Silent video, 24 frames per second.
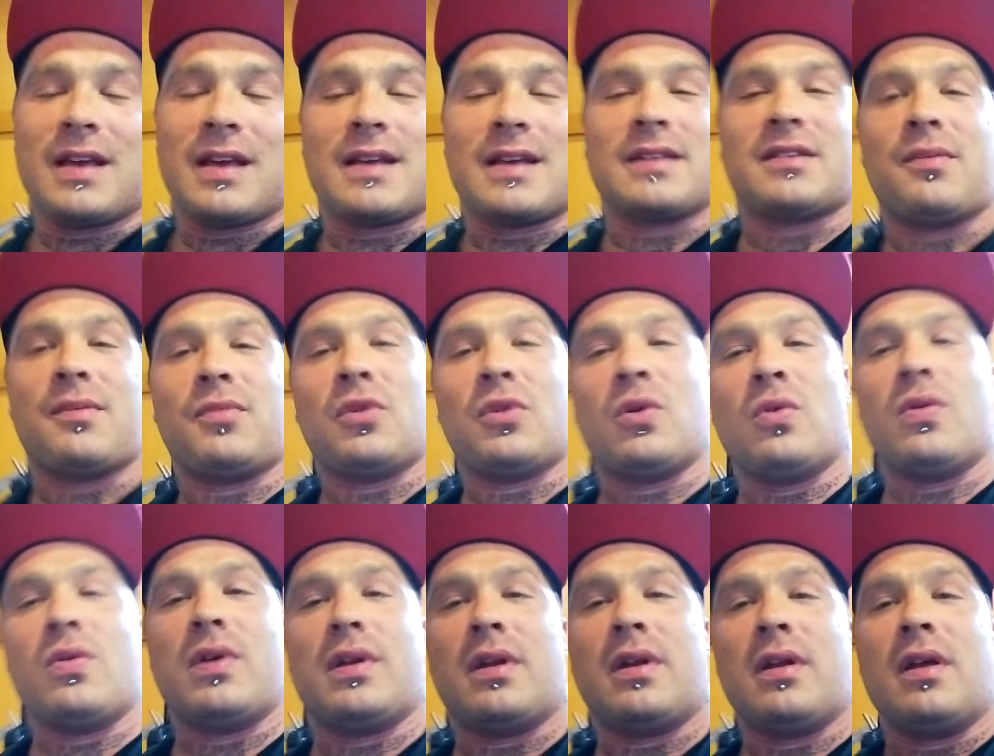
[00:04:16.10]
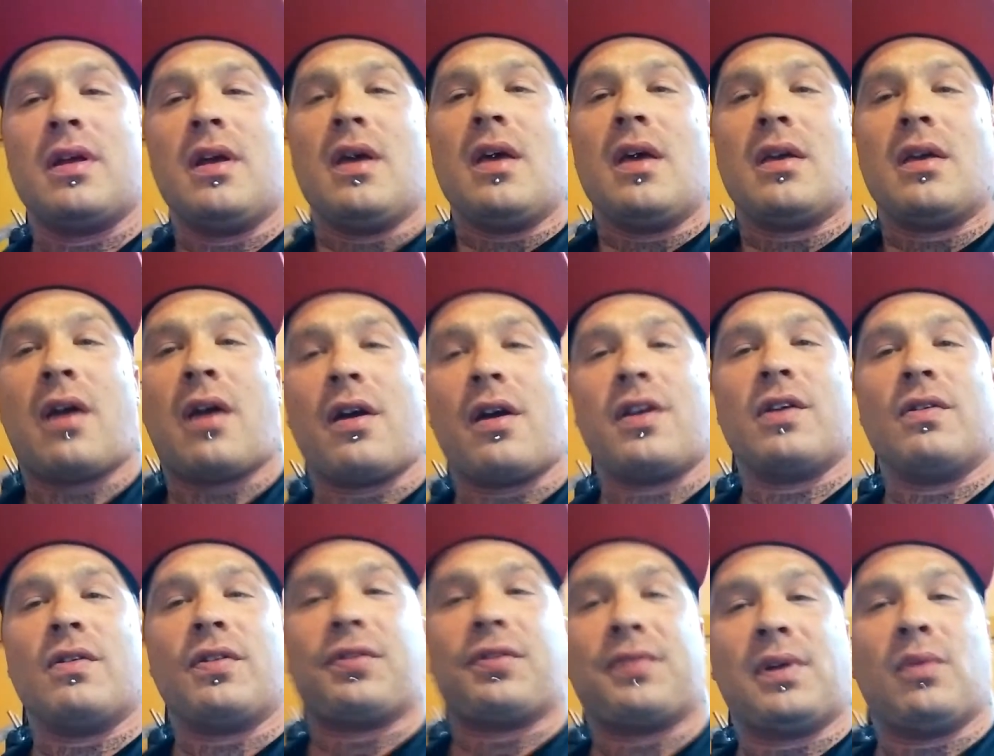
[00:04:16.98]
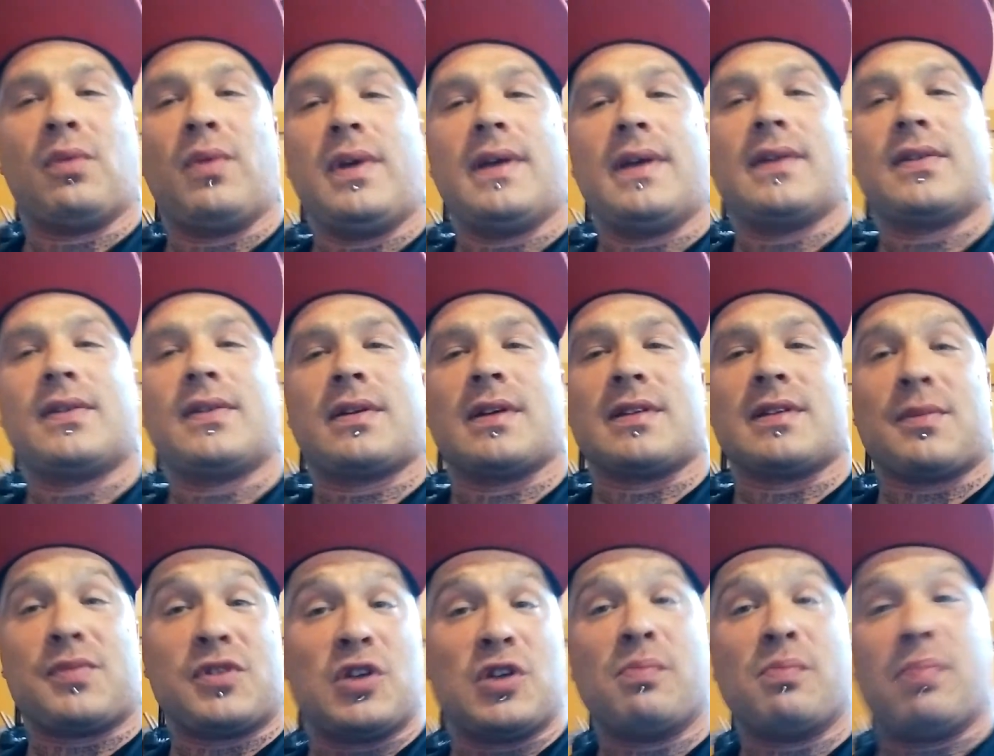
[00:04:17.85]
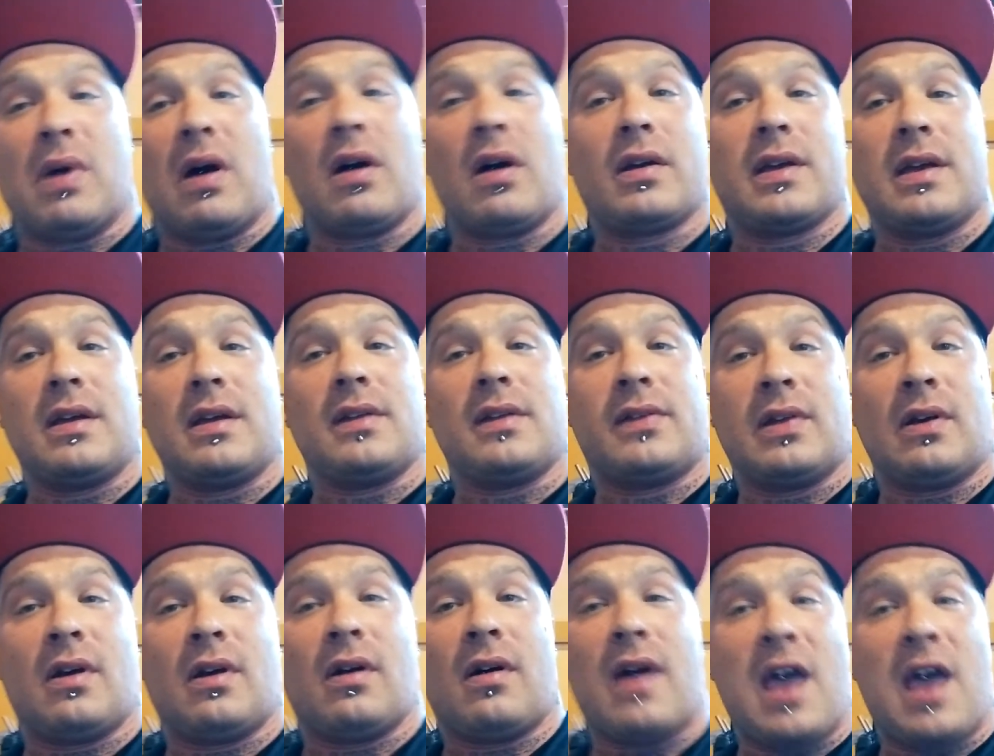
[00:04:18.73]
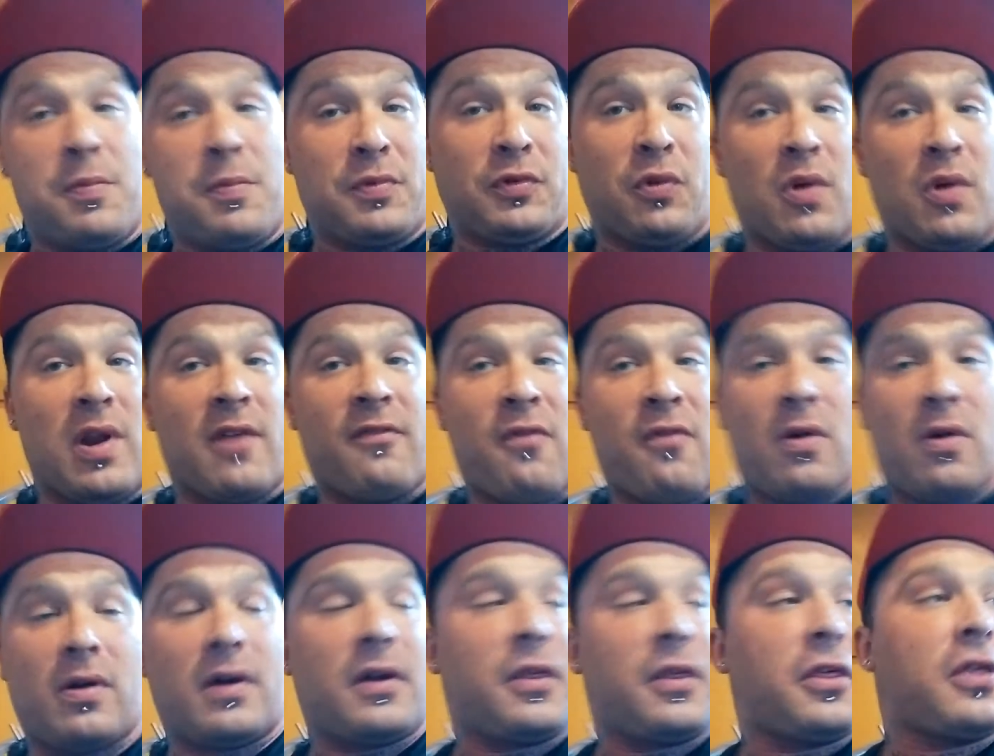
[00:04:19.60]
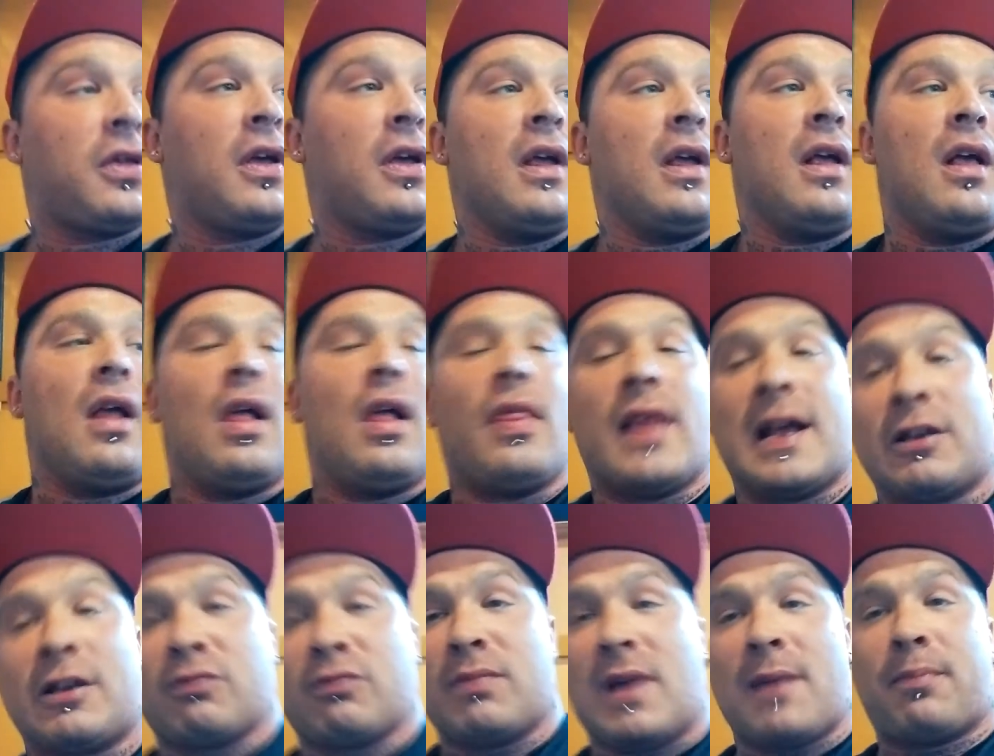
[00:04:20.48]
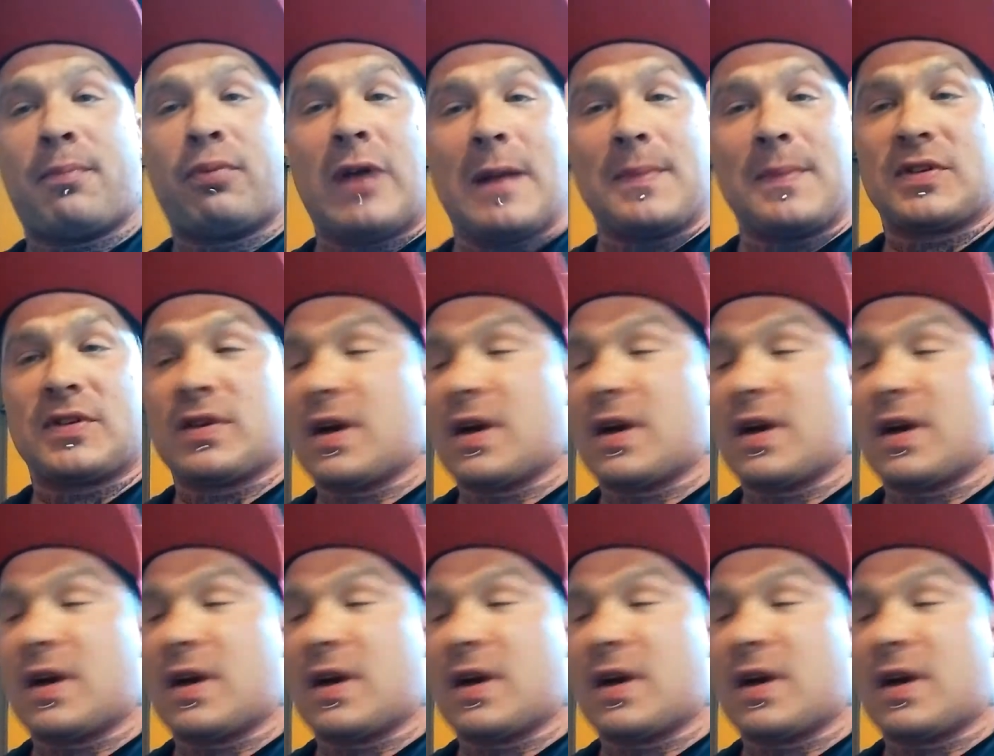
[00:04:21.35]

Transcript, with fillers: yet because I'm doing cardio in three weeks because I'm still bulking until April 24th. That's when my prep